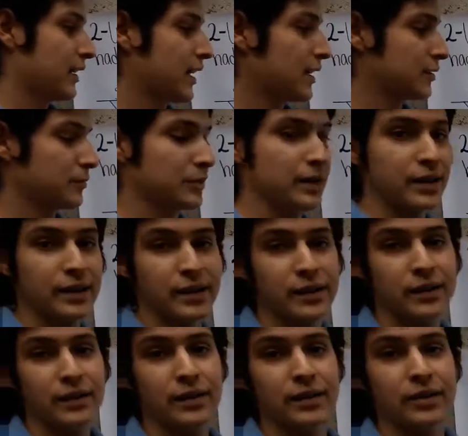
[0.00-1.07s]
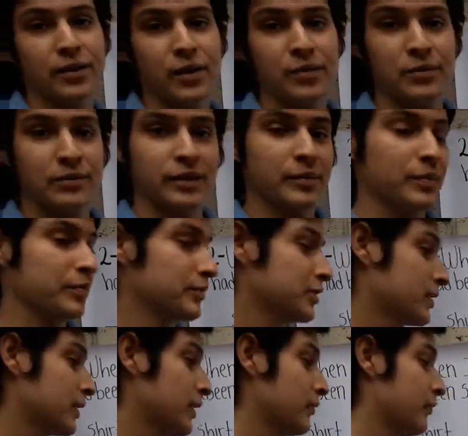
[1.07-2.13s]
As we know, the
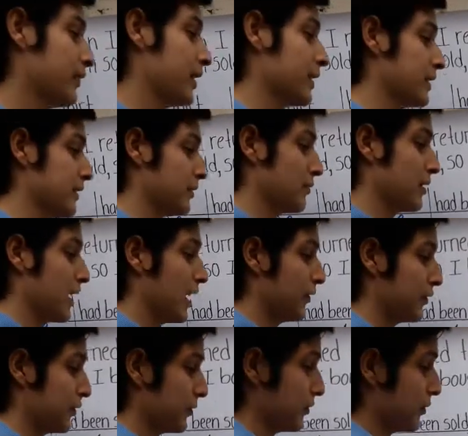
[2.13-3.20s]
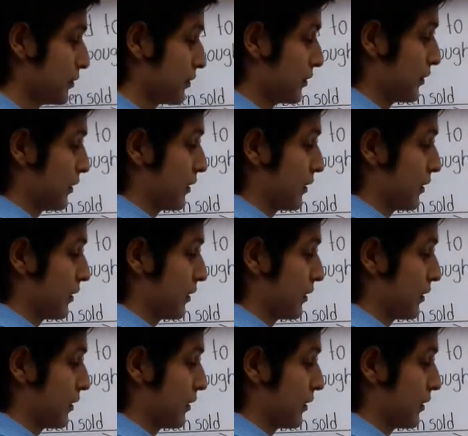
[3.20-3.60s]
prepositional phrase, we have to